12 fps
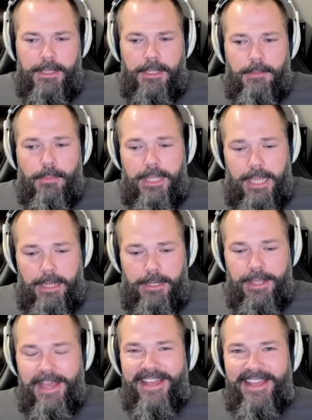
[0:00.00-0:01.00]
But yeah,
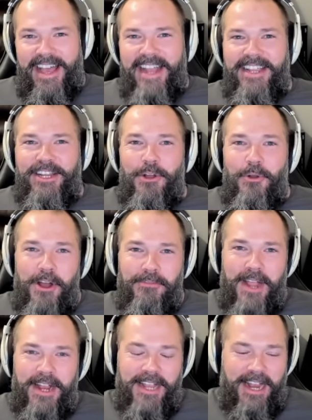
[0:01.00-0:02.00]
I can go off.
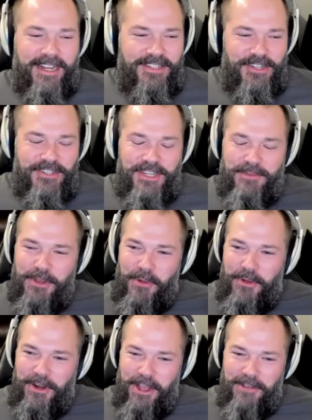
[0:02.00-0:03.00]
I can just keep
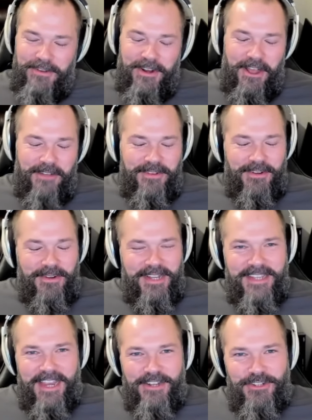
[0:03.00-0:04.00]
going off and off and on a
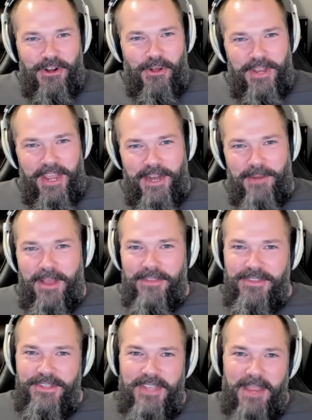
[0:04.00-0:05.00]
tangent all night about
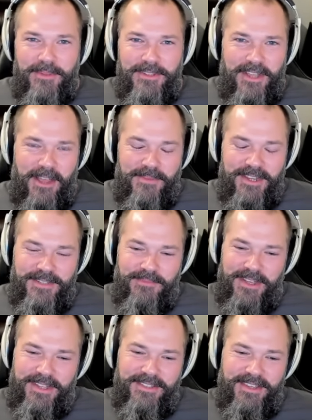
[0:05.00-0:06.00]
these type of topics.
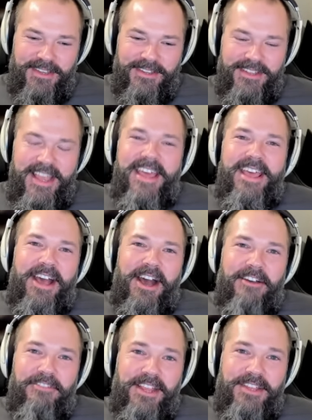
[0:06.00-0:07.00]
But
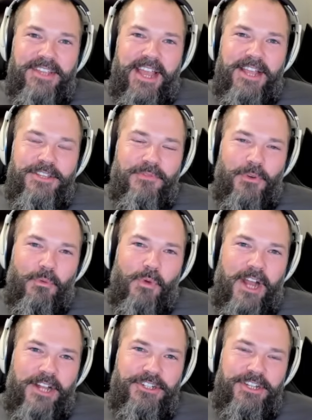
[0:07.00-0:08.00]
thanks guys for
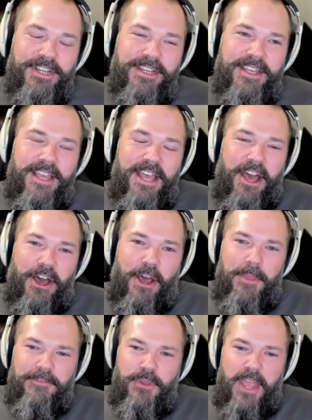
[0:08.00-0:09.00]
watching.
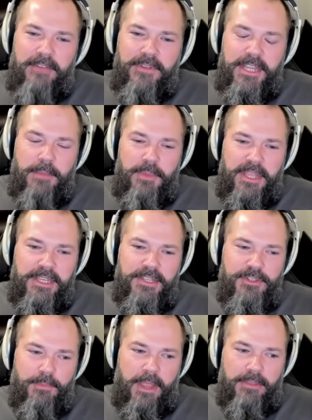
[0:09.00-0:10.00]
If you have any
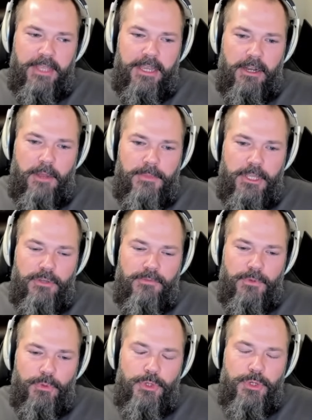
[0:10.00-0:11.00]
opinions about that, that you
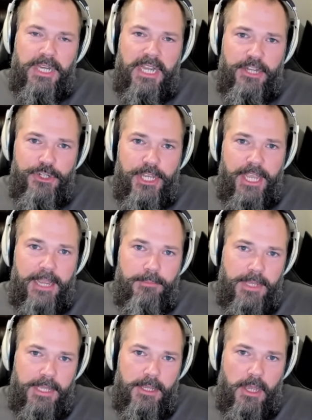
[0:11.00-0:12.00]
feel you can educate
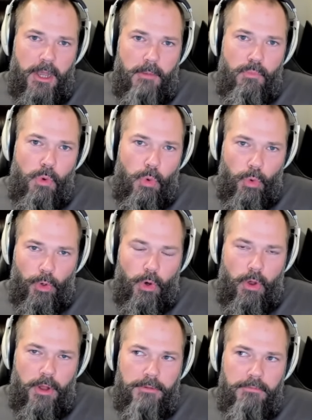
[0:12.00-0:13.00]
me more
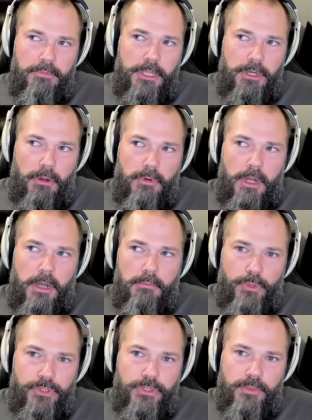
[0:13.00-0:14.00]
on, you know,
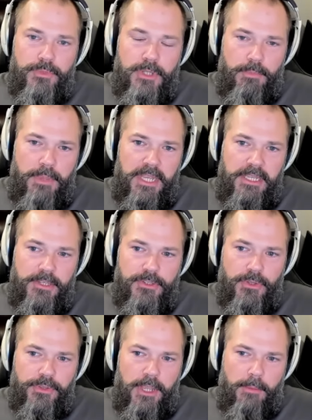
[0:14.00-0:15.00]
Muslims' opinions
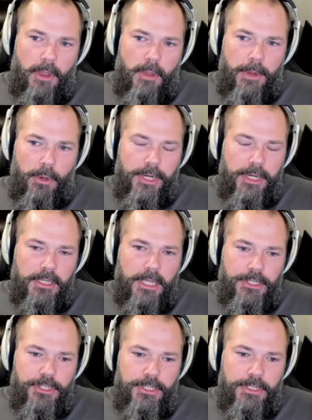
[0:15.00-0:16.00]
on the American
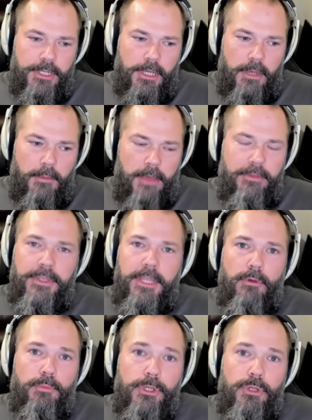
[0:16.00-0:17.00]
election, I think
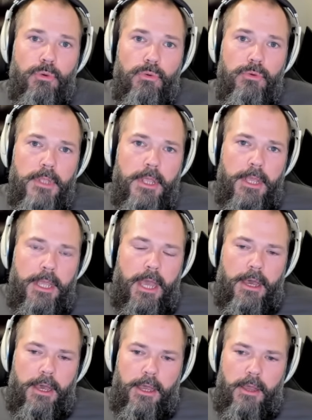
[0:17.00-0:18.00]
that would be cool.
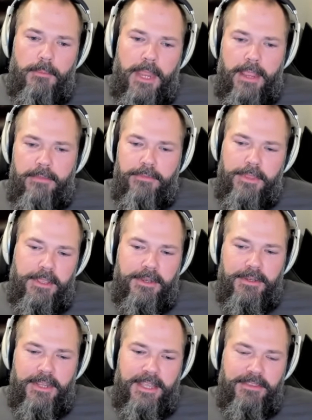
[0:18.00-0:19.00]
And
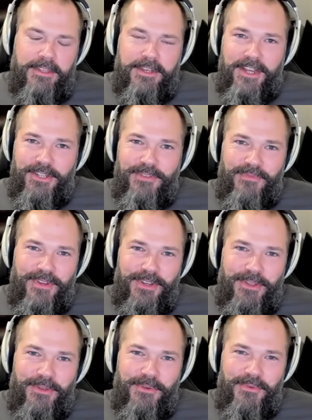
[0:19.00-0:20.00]
then in the next
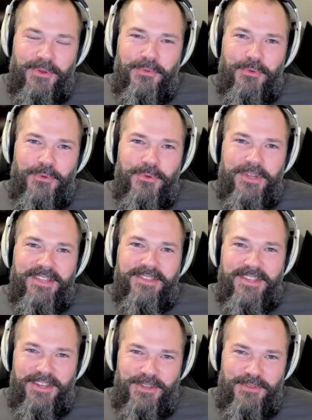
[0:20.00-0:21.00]
video, we will
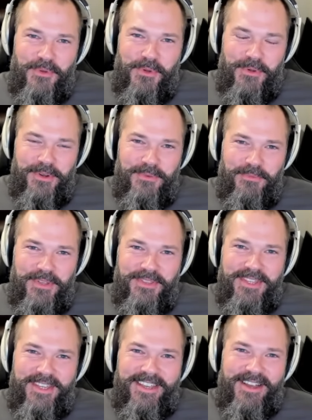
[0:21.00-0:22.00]
continue on with
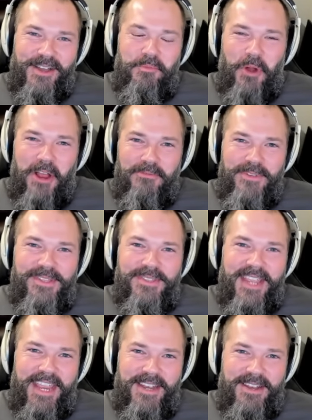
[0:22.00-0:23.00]
the Prophets
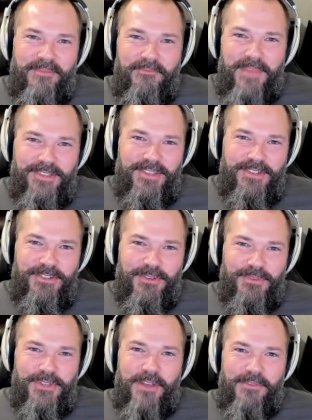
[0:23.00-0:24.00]
and
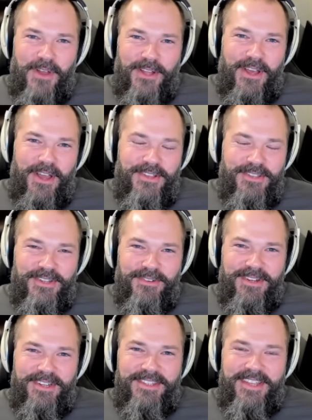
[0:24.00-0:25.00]
Messengers of Allah
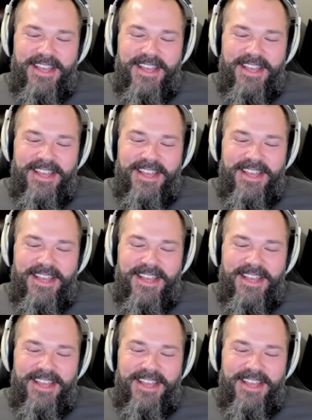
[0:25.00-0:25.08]
series.